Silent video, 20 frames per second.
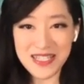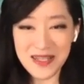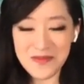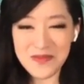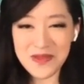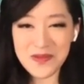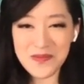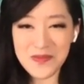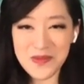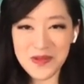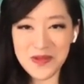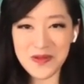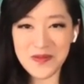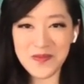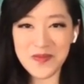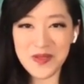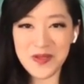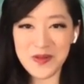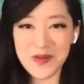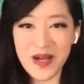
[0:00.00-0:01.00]
Some people
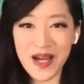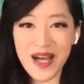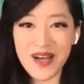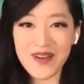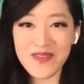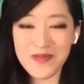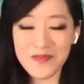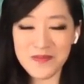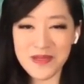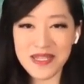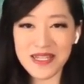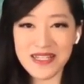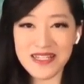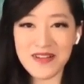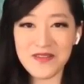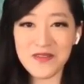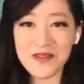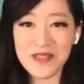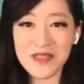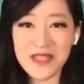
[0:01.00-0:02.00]
who have
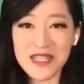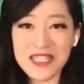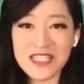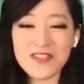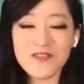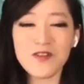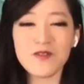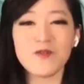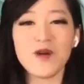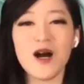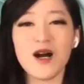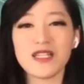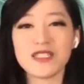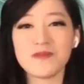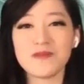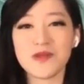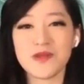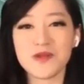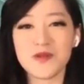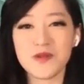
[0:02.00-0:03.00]
been released from
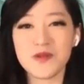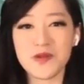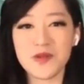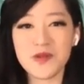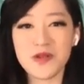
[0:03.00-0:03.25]
hospital,